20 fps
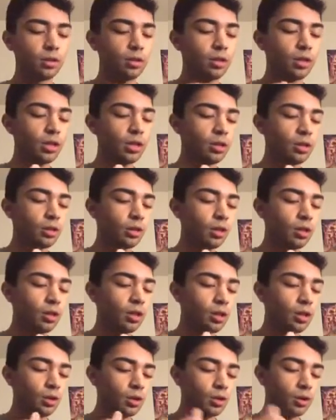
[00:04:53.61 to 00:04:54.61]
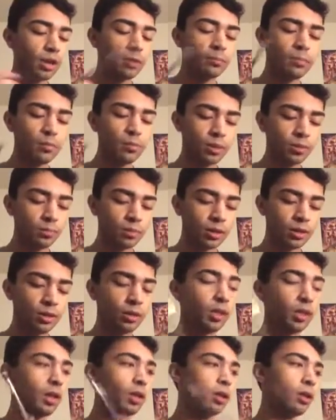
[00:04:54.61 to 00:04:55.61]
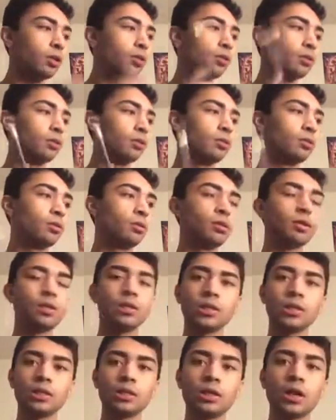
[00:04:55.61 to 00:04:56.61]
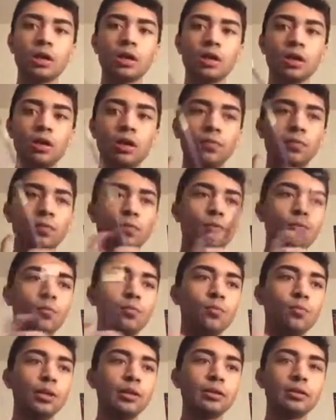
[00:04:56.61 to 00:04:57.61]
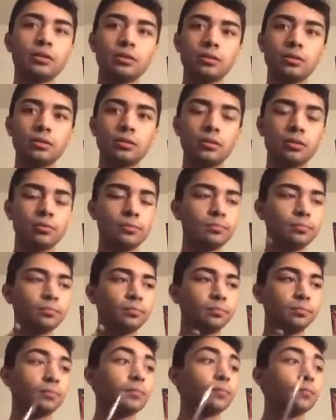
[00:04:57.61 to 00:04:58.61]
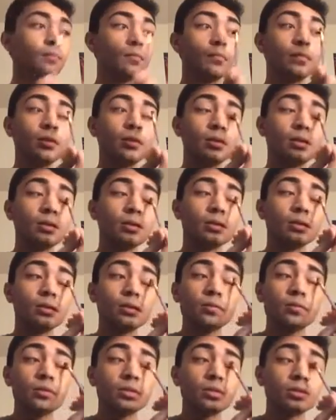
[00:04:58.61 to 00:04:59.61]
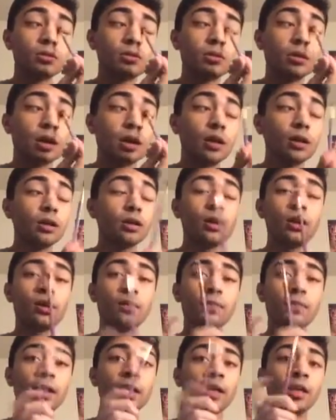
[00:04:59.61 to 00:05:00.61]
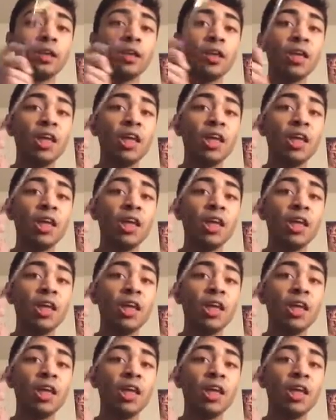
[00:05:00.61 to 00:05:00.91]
You need to grab the pigment and knock it off once. You just knock it off like